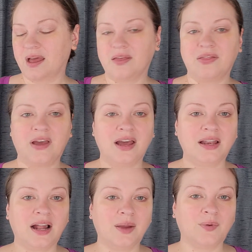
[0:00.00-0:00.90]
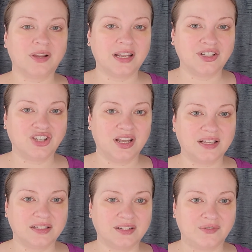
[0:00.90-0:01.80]
that I will get a
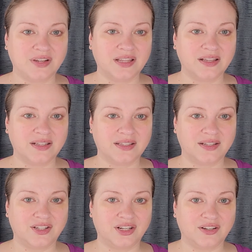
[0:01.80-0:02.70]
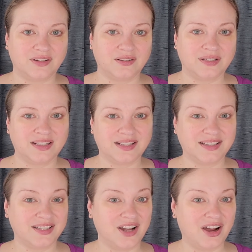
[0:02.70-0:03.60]
chance to read this this year since
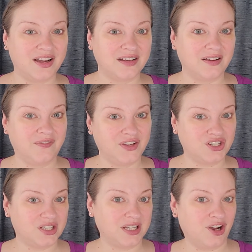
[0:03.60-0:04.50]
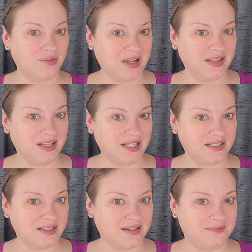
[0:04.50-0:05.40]
it's not officially on my
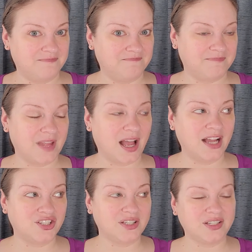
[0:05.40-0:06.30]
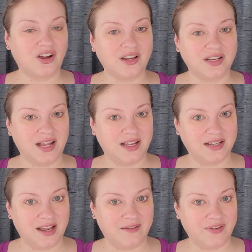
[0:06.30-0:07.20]
list. I just saw it and had to
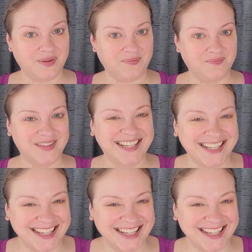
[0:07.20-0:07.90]
have it.